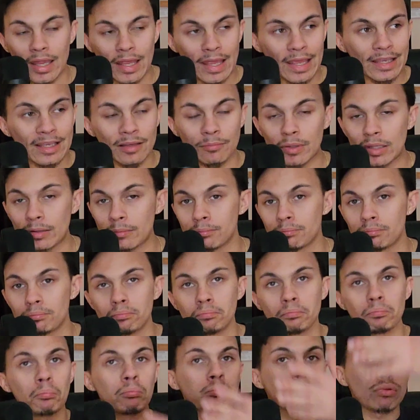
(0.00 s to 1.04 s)
it can be
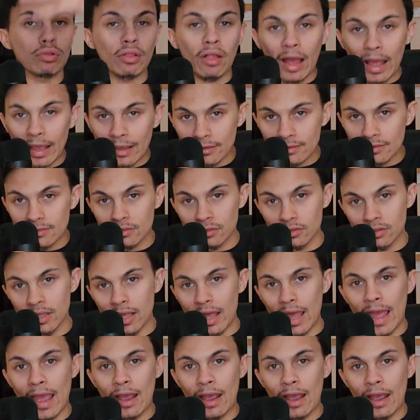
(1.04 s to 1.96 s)
blasted